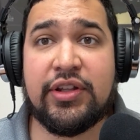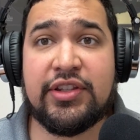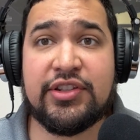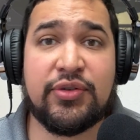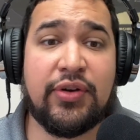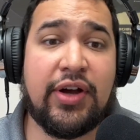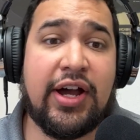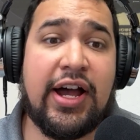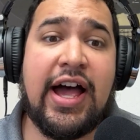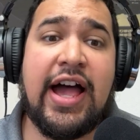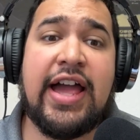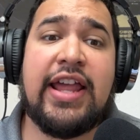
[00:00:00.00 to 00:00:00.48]
So
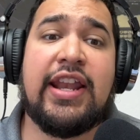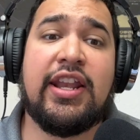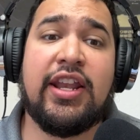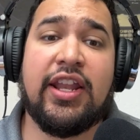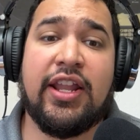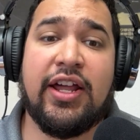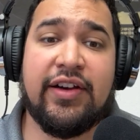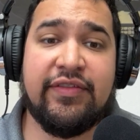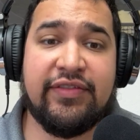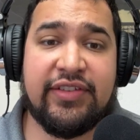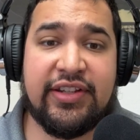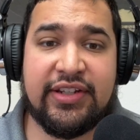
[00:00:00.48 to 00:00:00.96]
I
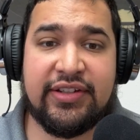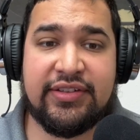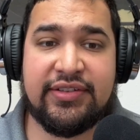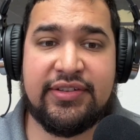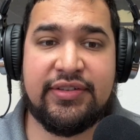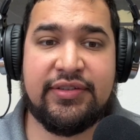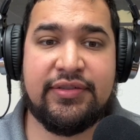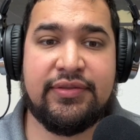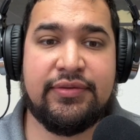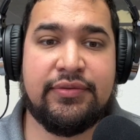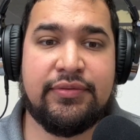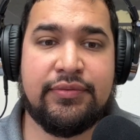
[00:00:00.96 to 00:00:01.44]
loved it.
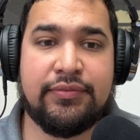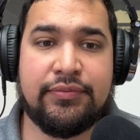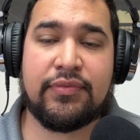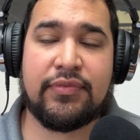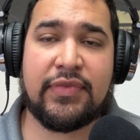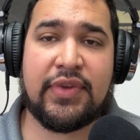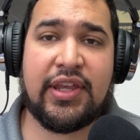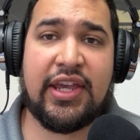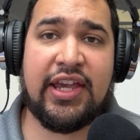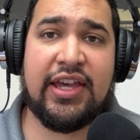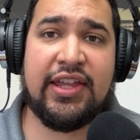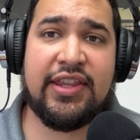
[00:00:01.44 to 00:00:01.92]

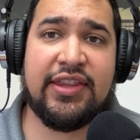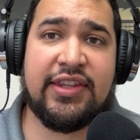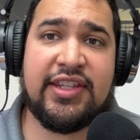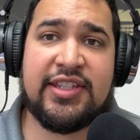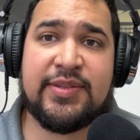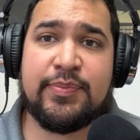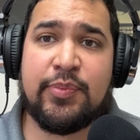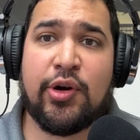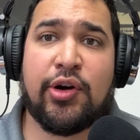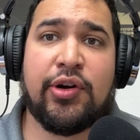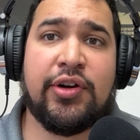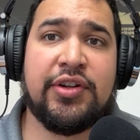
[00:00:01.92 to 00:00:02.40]
And these
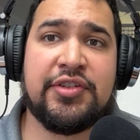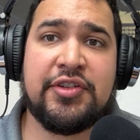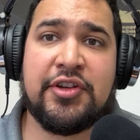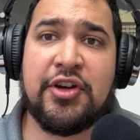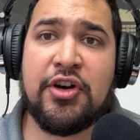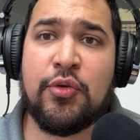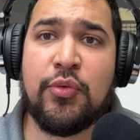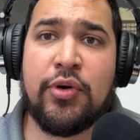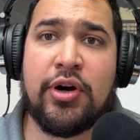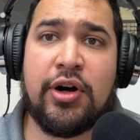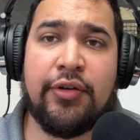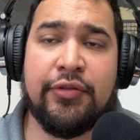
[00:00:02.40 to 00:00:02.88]
parties
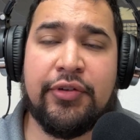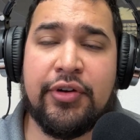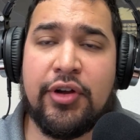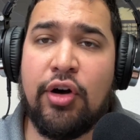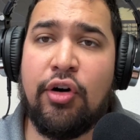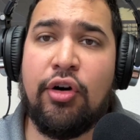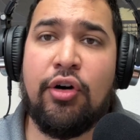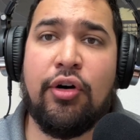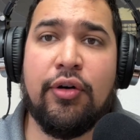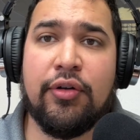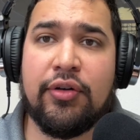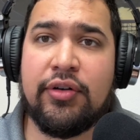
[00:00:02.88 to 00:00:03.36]
go on
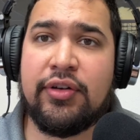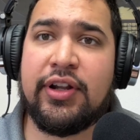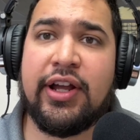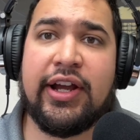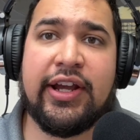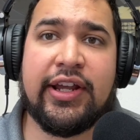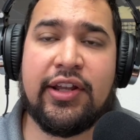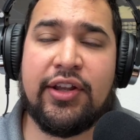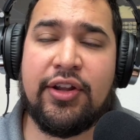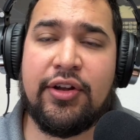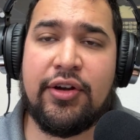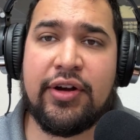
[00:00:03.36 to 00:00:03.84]
all
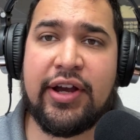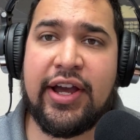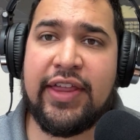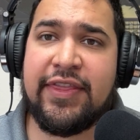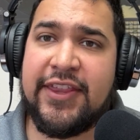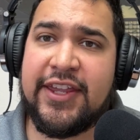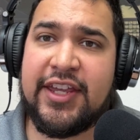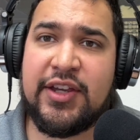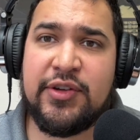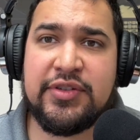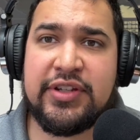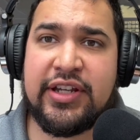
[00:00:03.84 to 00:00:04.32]
night long. I
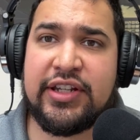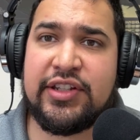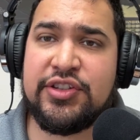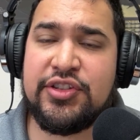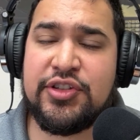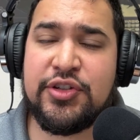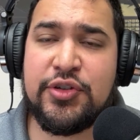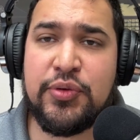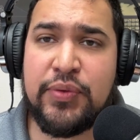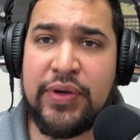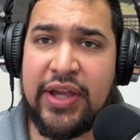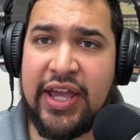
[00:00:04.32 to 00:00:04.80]
think it was like
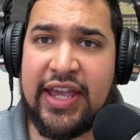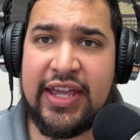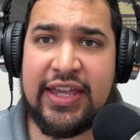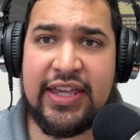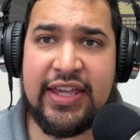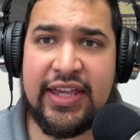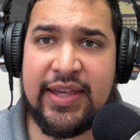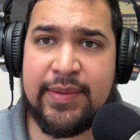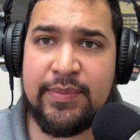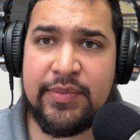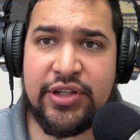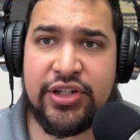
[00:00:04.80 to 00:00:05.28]
2
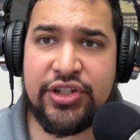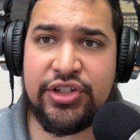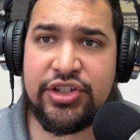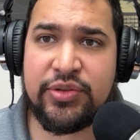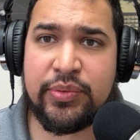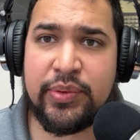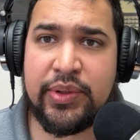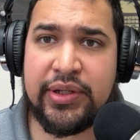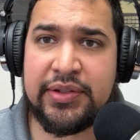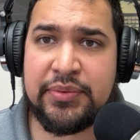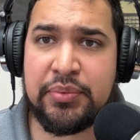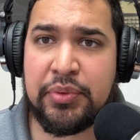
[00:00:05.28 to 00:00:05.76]
a.m.-ish.
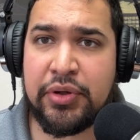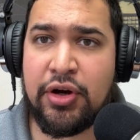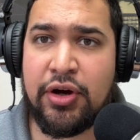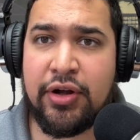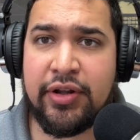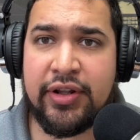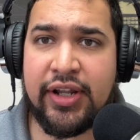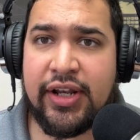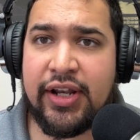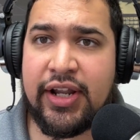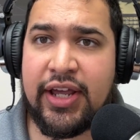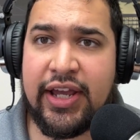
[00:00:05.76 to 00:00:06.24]
We would
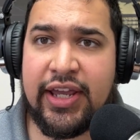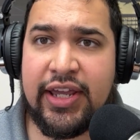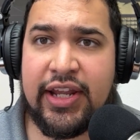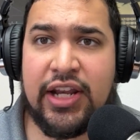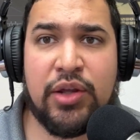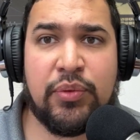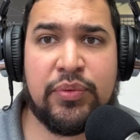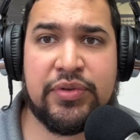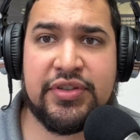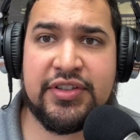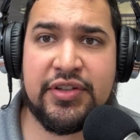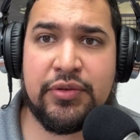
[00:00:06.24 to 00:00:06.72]
call it a night, and it
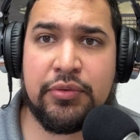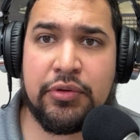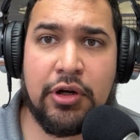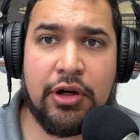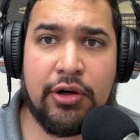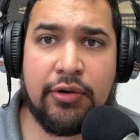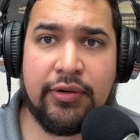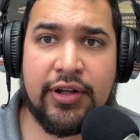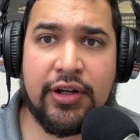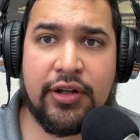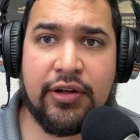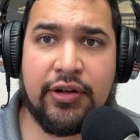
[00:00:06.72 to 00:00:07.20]
was still
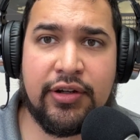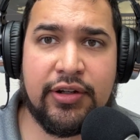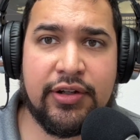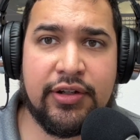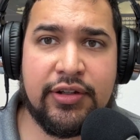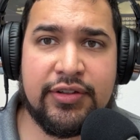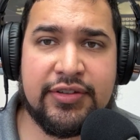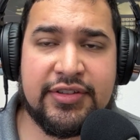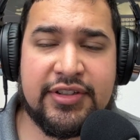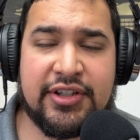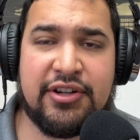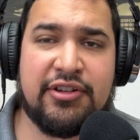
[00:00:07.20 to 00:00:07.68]
going on.
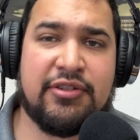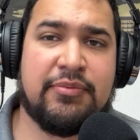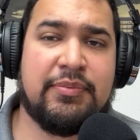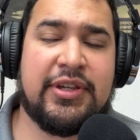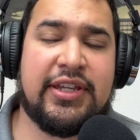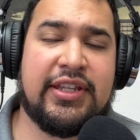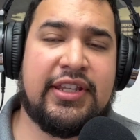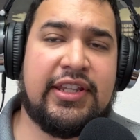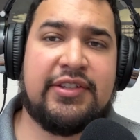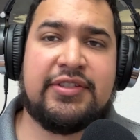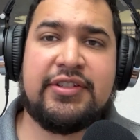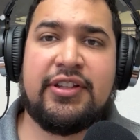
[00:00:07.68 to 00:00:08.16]
So, I
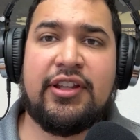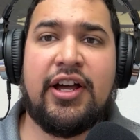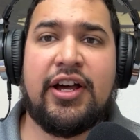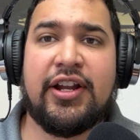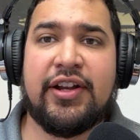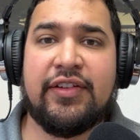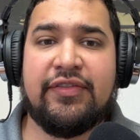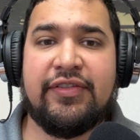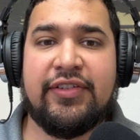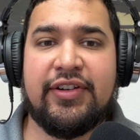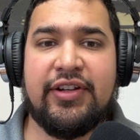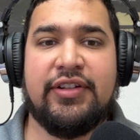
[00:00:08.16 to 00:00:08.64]
mean, it was a lot
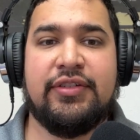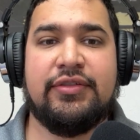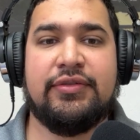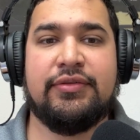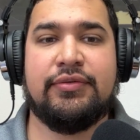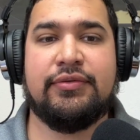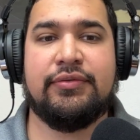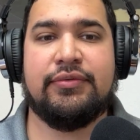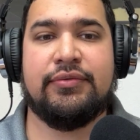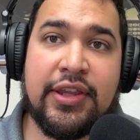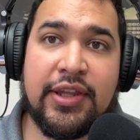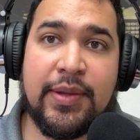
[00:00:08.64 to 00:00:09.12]
of fun.
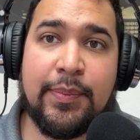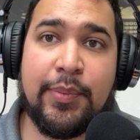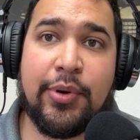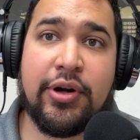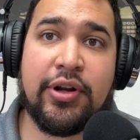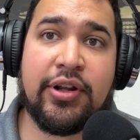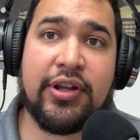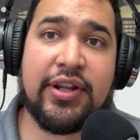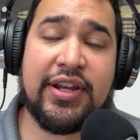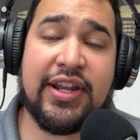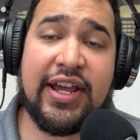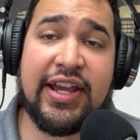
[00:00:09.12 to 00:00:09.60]
The
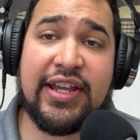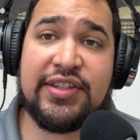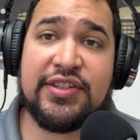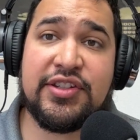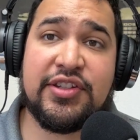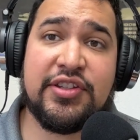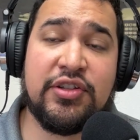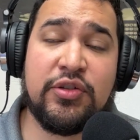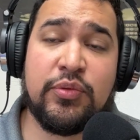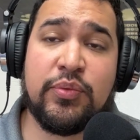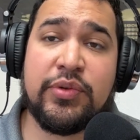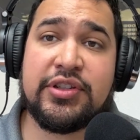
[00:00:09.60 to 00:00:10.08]
party on night
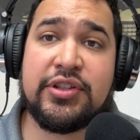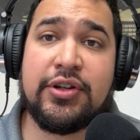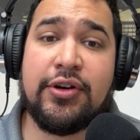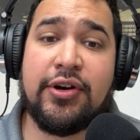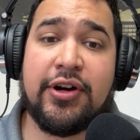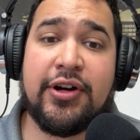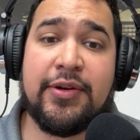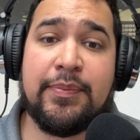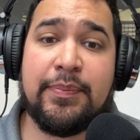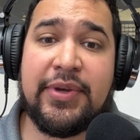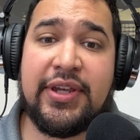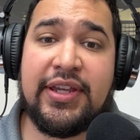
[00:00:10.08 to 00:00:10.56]
2 was
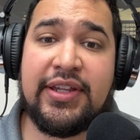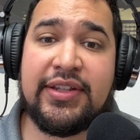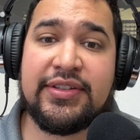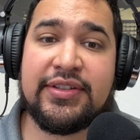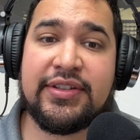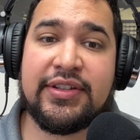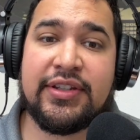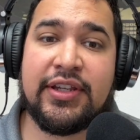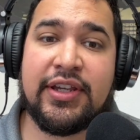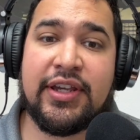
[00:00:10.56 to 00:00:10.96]
Heartbeat.